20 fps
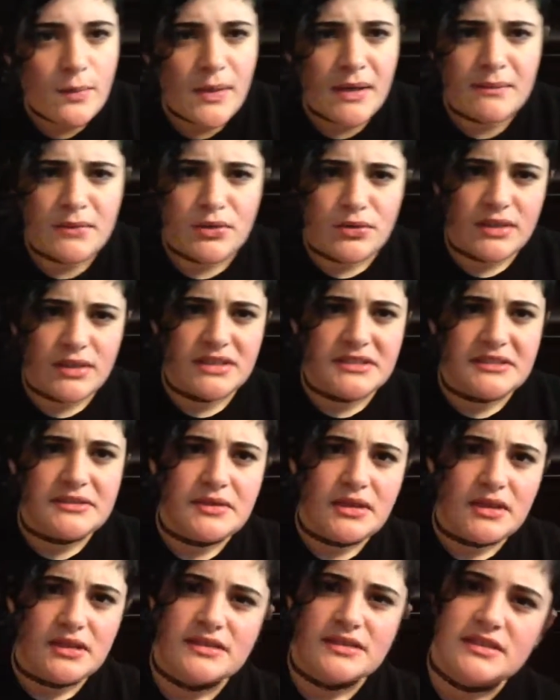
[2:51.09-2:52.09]
but I'm going to
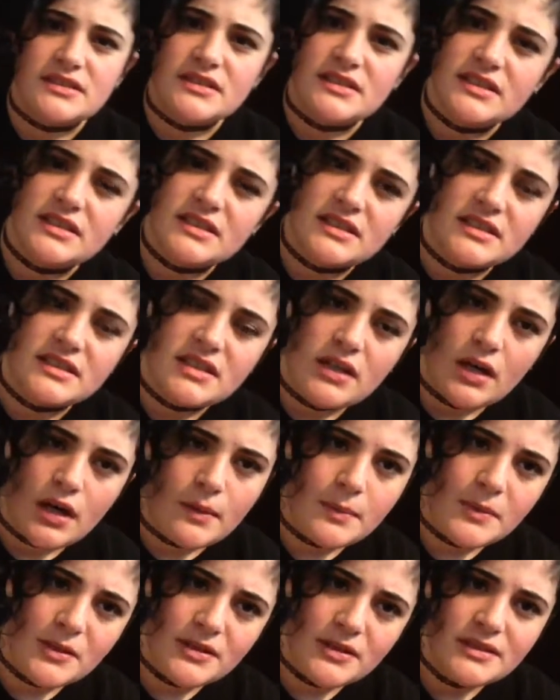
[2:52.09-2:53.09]
a concert in
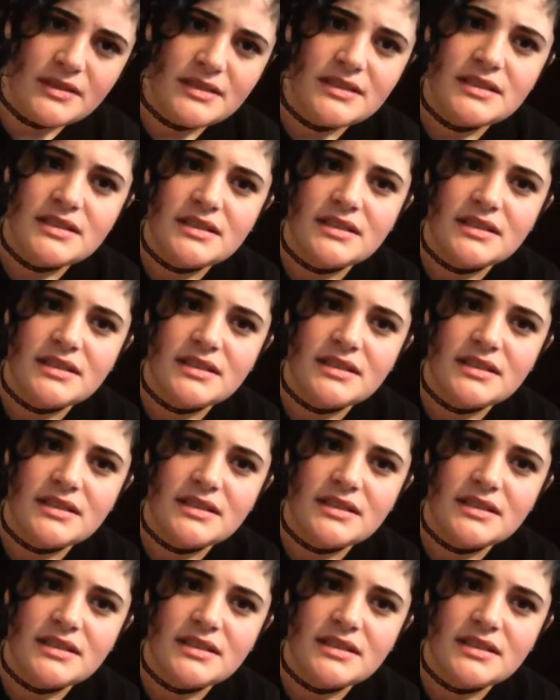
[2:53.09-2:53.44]
Auburn,